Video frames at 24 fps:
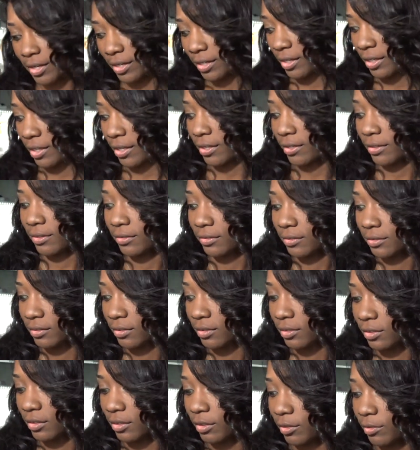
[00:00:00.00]
Yeah,
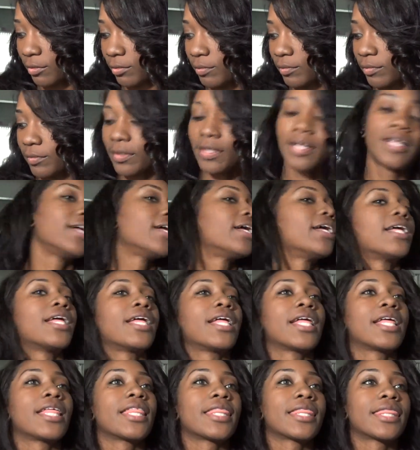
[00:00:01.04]
so
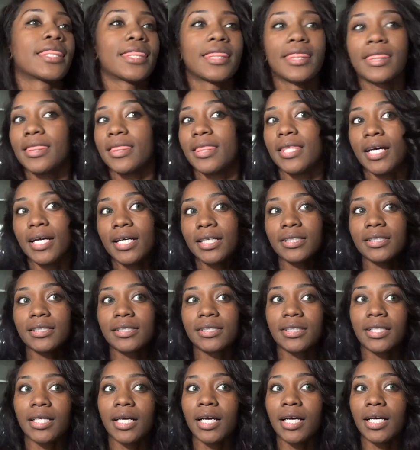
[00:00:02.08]
that's
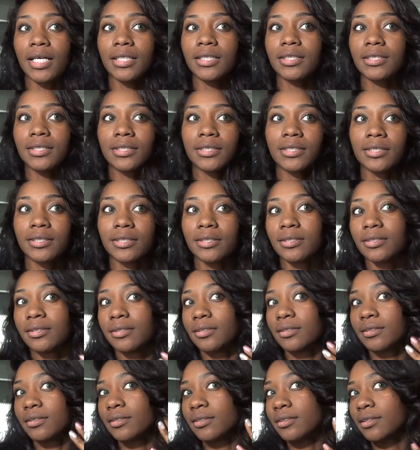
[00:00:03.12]
that.
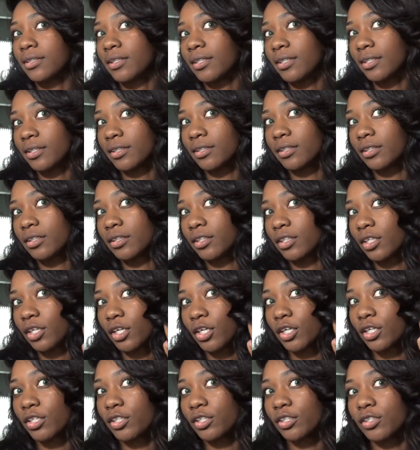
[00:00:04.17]
And
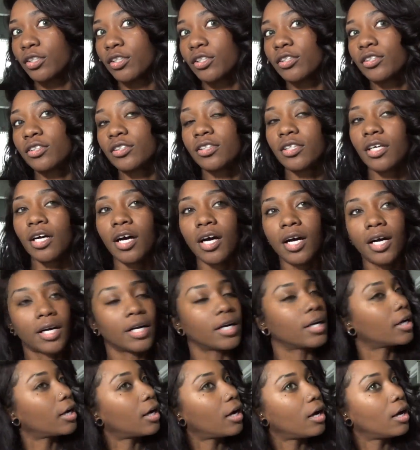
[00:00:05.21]
curls
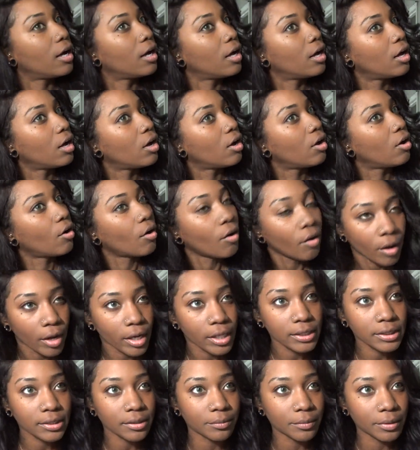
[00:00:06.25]
are
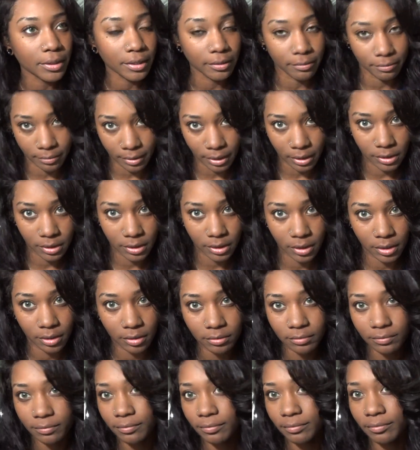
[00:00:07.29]
awesomely
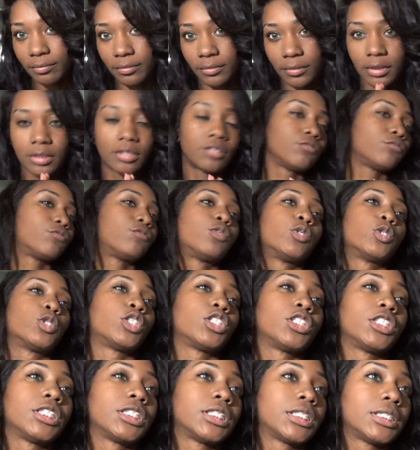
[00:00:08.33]
amazing.
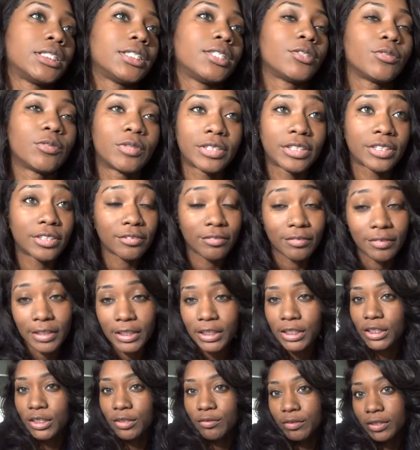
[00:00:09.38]
Unfortunately, the rest of the
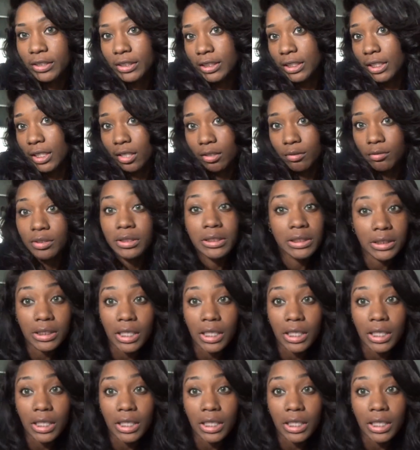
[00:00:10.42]
hair right now is